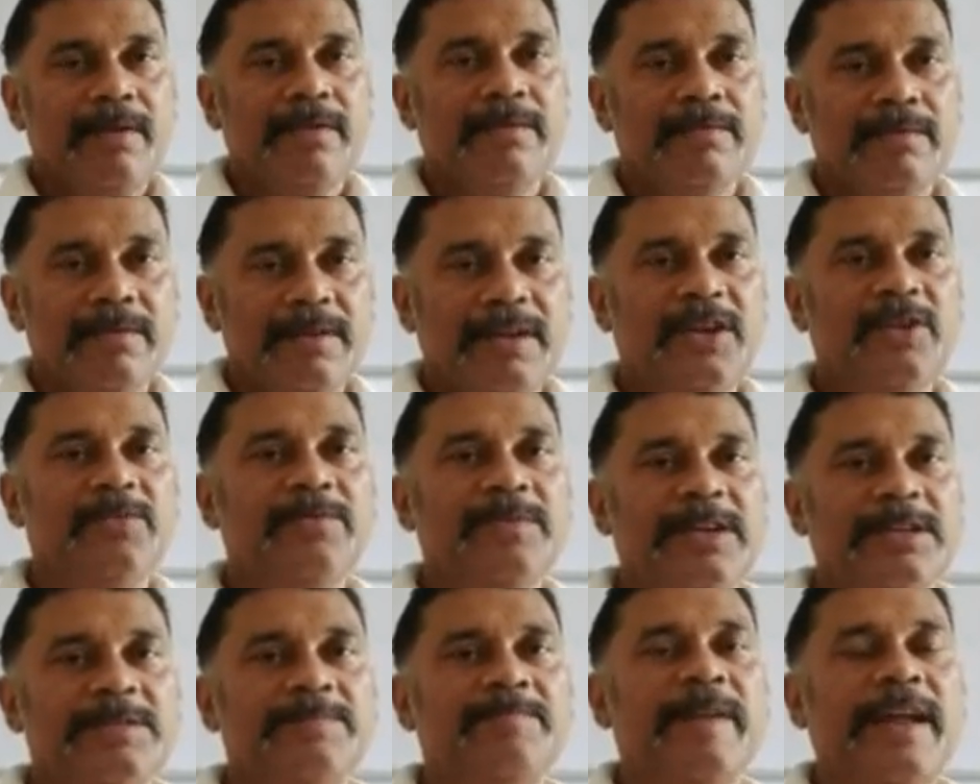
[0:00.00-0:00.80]

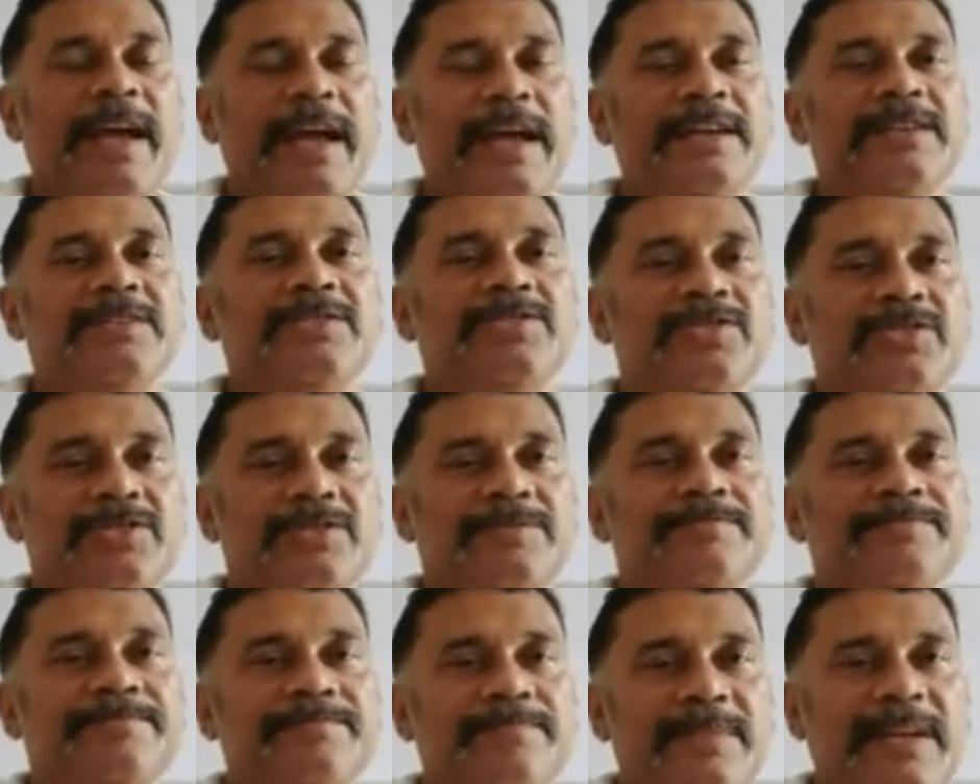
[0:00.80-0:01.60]
Leguminous plants
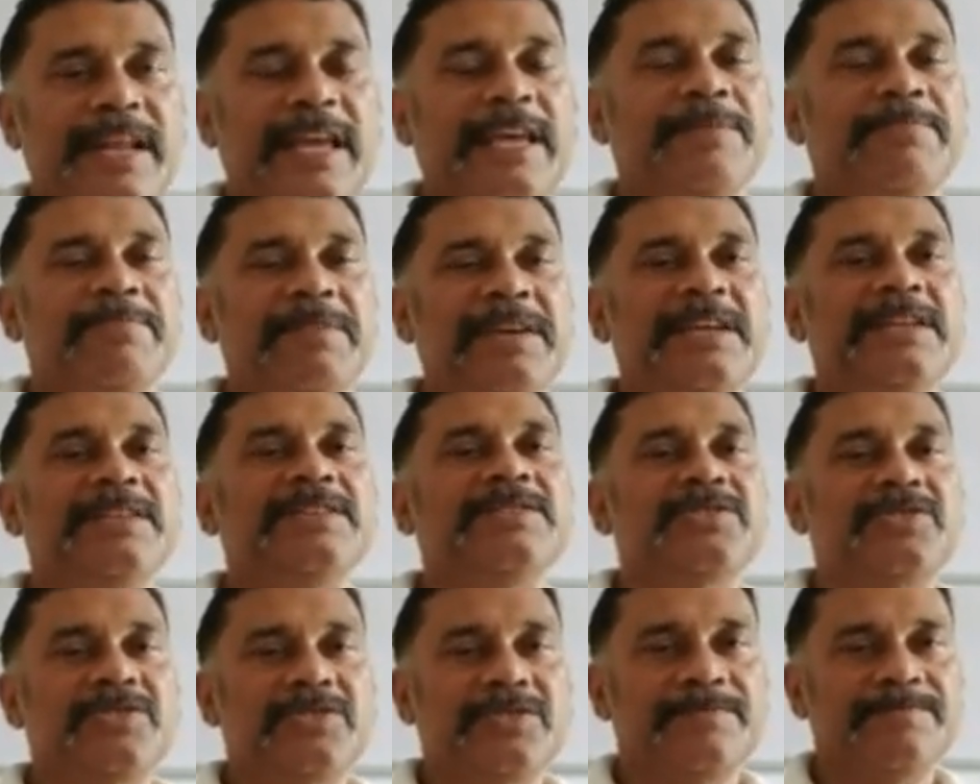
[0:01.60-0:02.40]
like
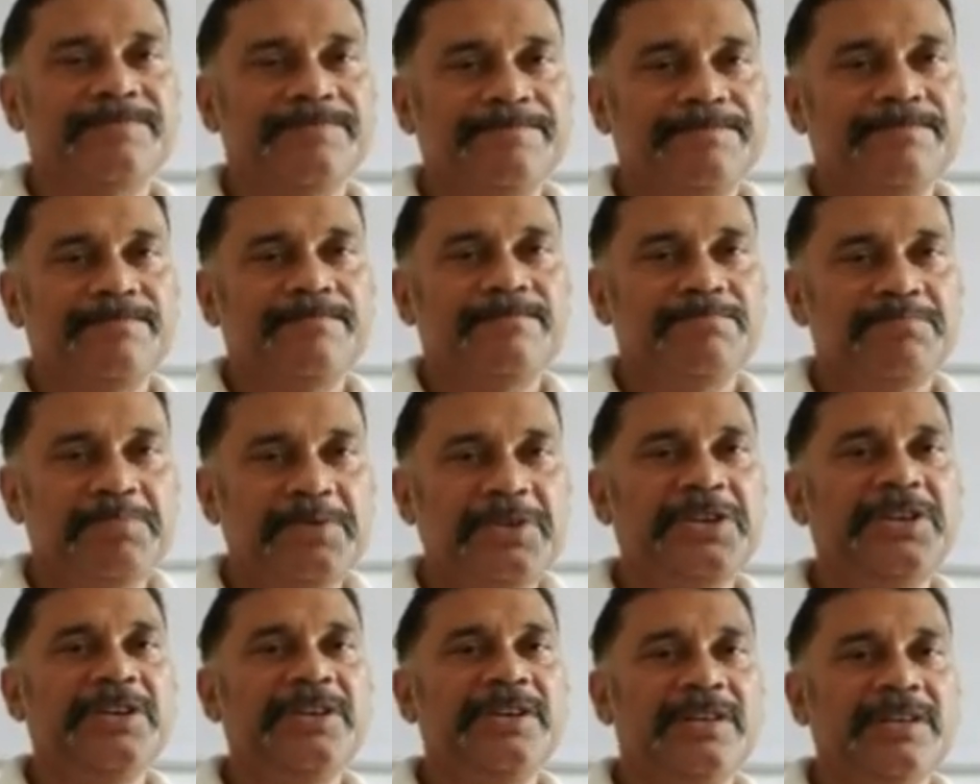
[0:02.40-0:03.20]
beans,
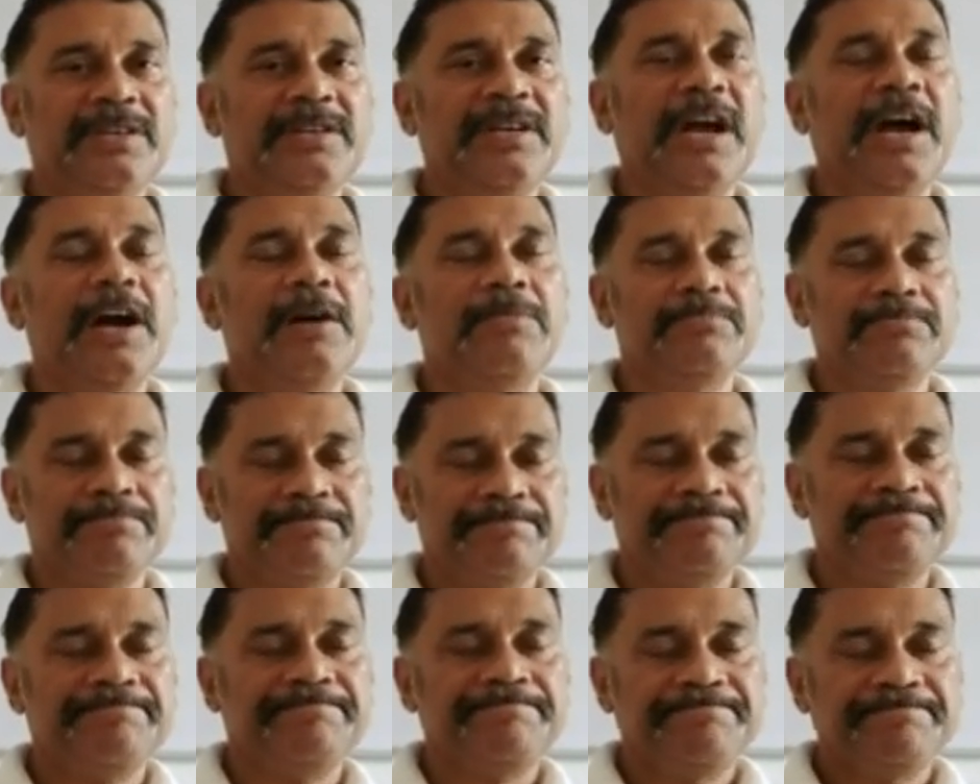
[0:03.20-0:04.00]
pea, gram,